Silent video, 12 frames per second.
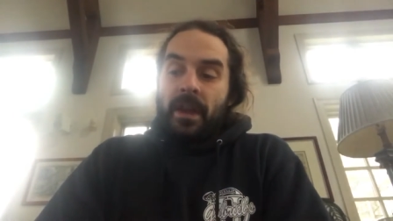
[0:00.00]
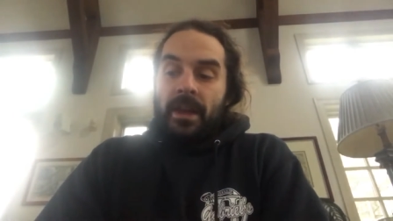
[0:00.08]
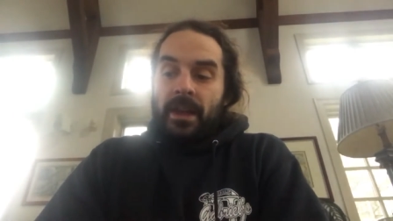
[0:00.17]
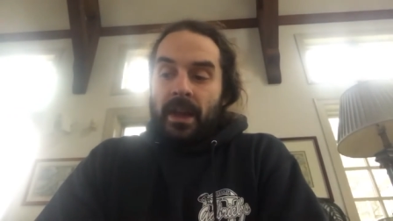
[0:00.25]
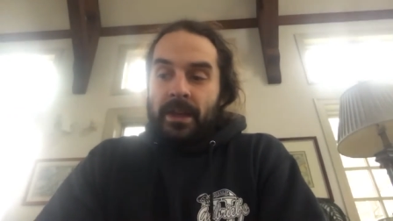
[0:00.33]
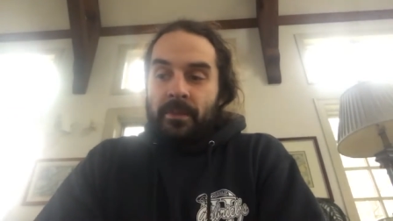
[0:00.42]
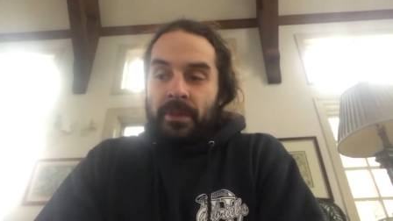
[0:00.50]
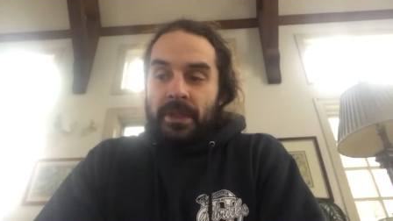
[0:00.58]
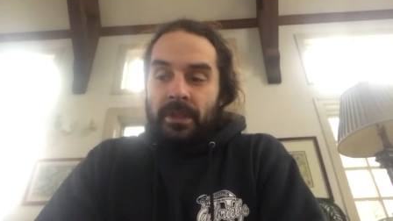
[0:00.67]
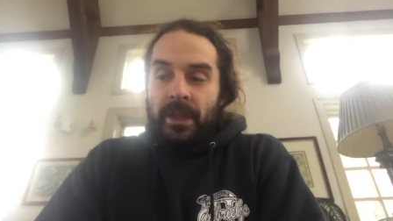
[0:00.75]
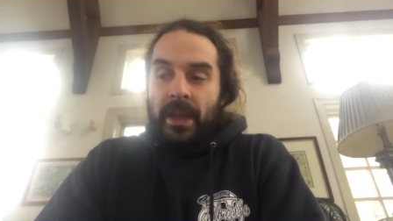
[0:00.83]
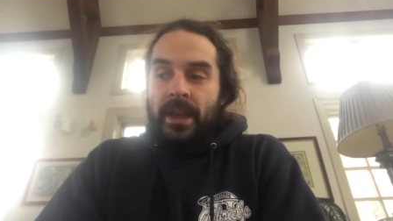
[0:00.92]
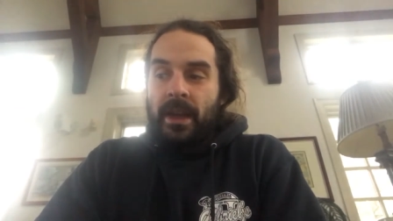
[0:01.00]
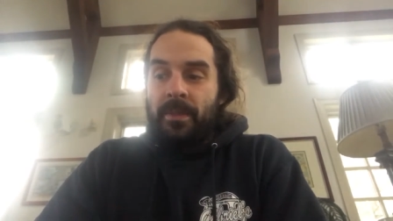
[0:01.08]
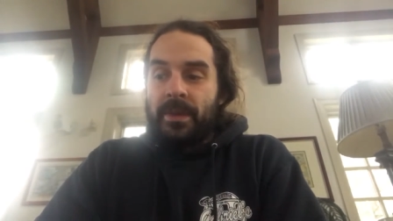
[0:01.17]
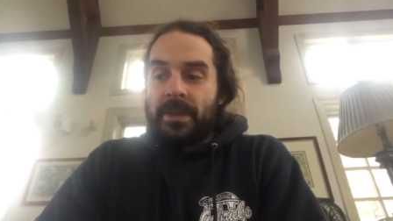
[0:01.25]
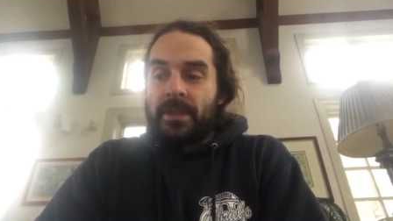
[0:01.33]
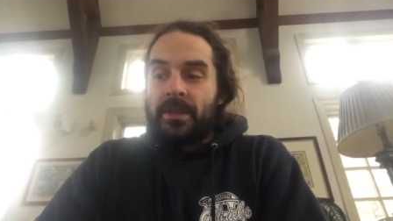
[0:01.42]
I, I was still handing out
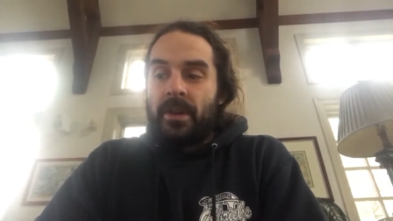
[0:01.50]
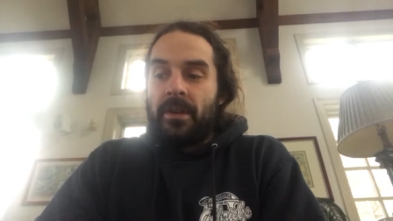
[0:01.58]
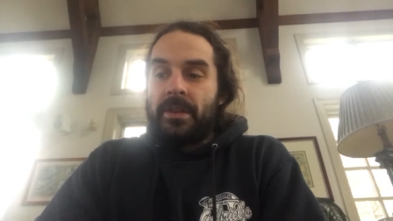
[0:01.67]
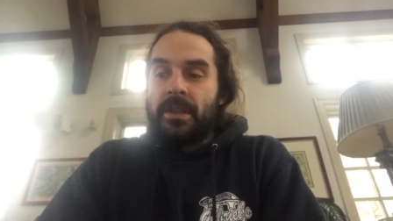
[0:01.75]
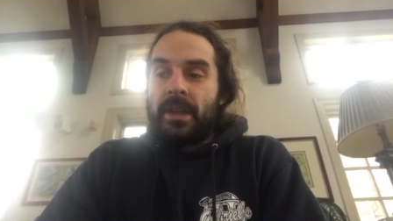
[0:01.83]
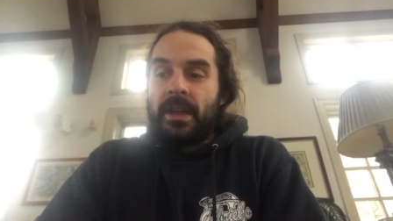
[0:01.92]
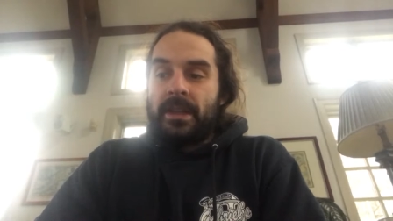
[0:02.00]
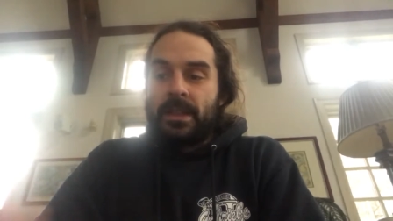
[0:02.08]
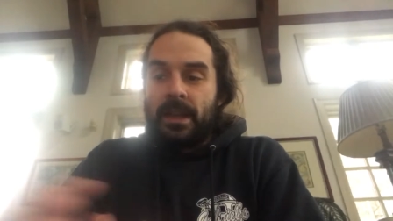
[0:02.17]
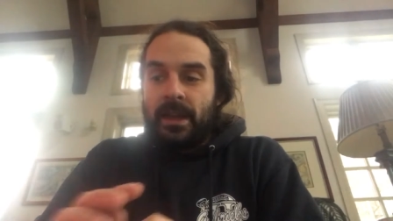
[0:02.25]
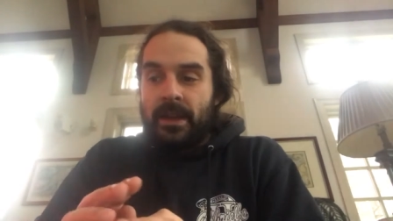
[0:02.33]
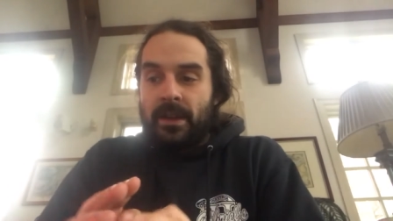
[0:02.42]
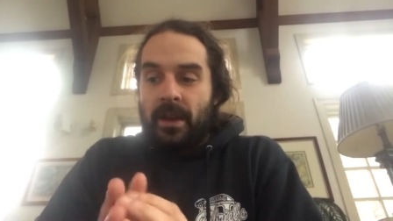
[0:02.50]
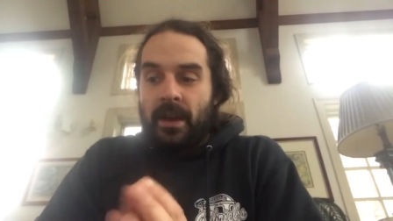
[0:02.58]
business cards, and I said,